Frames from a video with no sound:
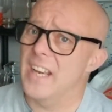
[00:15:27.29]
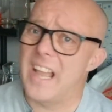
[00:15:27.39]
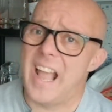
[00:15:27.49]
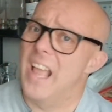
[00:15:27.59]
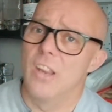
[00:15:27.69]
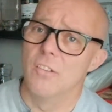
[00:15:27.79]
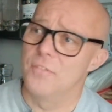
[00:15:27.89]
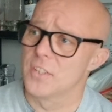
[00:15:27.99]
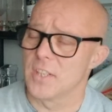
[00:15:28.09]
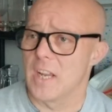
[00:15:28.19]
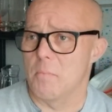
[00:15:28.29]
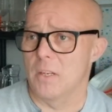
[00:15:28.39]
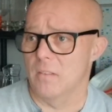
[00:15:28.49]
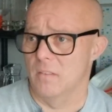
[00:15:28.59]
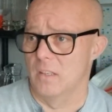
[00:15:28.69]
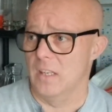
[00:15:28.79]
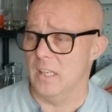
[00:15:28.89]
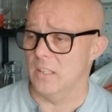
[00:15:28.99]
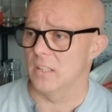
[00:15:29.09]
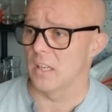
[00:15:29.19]
And I love the Sniper
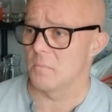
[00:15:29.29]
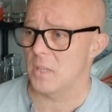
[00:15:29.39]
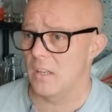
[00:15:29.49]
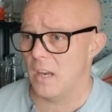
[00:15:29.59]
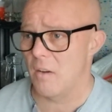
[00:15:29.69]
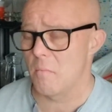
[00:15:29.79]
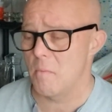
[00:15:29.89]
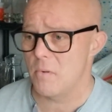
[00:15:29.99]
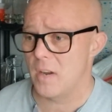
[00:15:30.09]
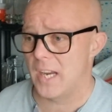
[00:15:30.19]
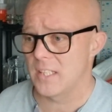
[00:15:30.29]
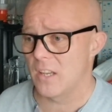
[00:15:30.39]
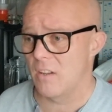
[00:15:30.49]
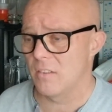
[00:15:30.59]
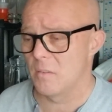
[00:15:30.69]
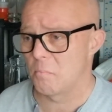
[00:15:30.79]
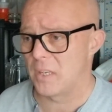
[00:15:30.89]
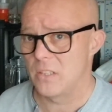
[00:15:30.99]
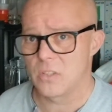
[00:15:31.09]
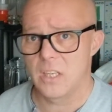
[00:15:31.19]
Elite games. I remember I had it on the
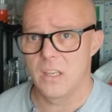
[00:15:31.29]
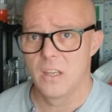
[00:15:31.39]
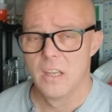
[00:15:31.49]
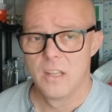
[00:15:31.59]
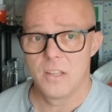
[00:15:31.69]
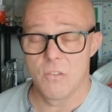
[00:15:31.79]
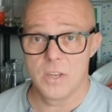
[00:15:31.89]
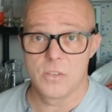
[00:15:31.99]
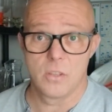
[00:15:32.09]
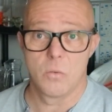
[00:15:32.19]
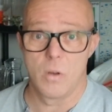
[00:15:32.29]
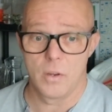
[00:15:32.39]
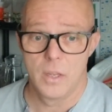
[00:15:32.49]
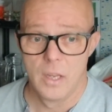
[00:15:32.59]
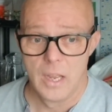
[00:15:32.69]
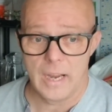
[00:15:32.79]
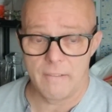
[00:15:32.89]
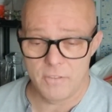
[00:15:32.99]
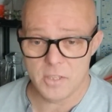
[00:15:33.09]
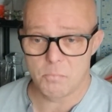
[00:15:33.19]
PC, the original one. And
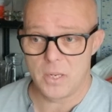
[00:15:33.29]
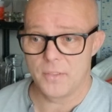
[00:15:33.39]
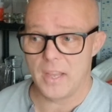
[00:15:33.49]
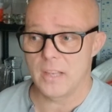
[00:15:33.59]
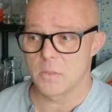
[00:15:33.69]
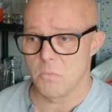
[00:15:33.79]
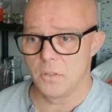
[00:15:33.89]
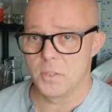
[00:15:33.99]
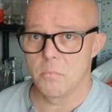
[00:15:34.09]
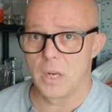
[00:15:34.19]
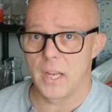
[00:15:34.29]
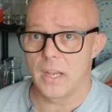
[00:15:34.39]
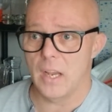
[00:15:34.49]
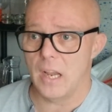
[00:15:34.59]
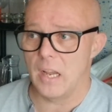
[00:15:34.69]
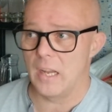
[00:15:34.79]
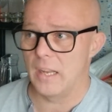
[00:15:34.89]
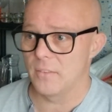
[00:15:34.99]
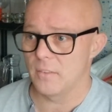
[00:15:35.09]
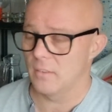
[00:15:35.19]
I first played that as a multiplayer.
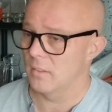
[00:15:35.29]
And...